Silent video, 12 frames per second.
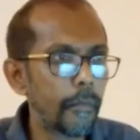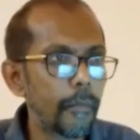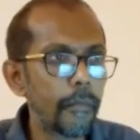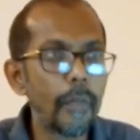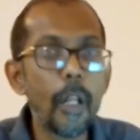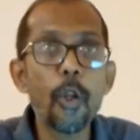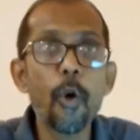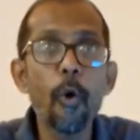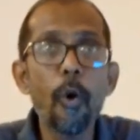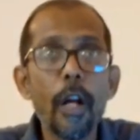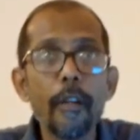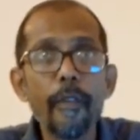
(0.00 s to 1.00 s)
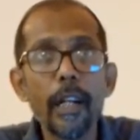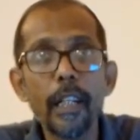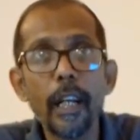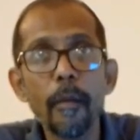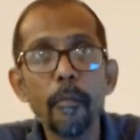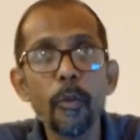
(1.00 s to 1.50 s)
Hello and
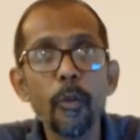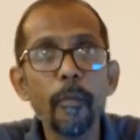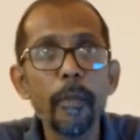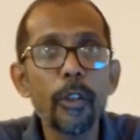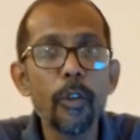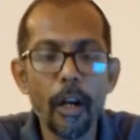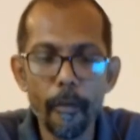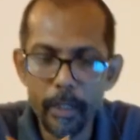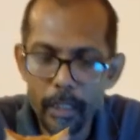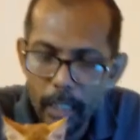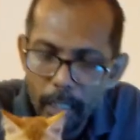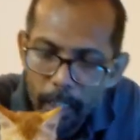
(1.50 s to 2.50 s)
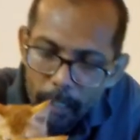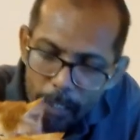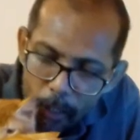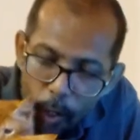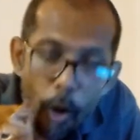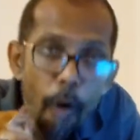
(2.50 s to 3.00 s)
welcome back to our
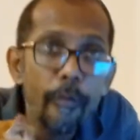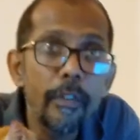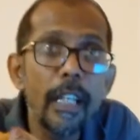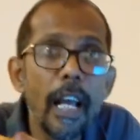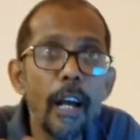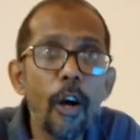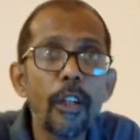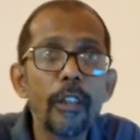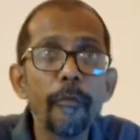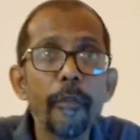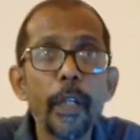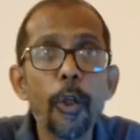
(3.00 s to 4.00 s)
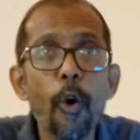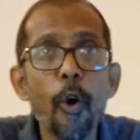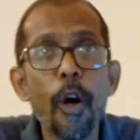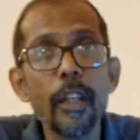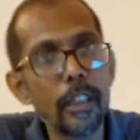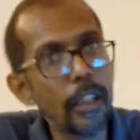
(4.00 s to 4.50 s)
series of short
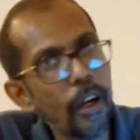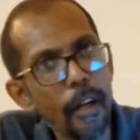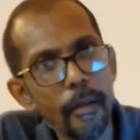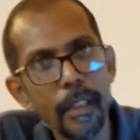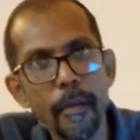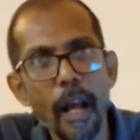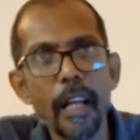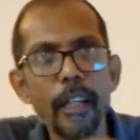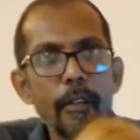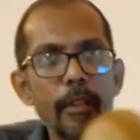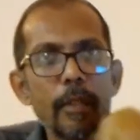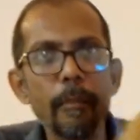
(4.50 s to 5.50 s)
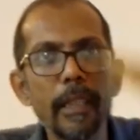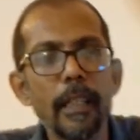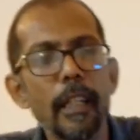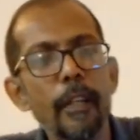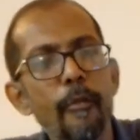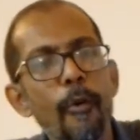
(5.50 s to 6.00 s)
videos designed
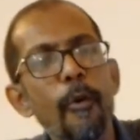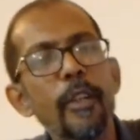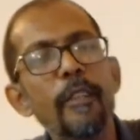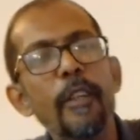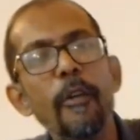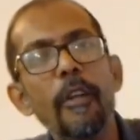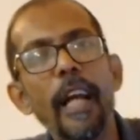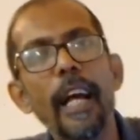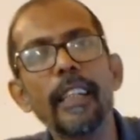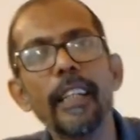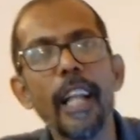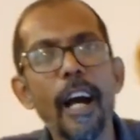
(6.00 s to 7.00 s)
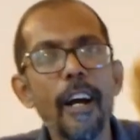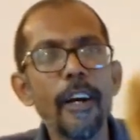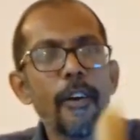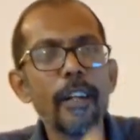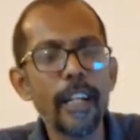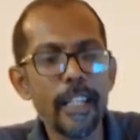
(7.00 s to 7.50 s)
specially for new cat
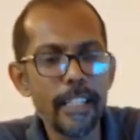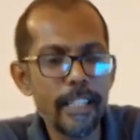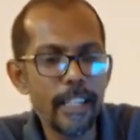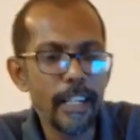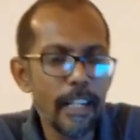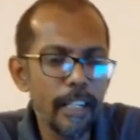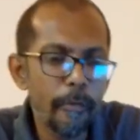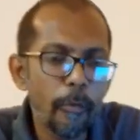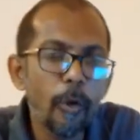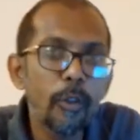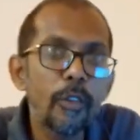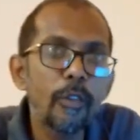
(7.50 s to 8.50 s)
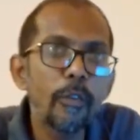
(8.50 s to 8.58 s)
owners and those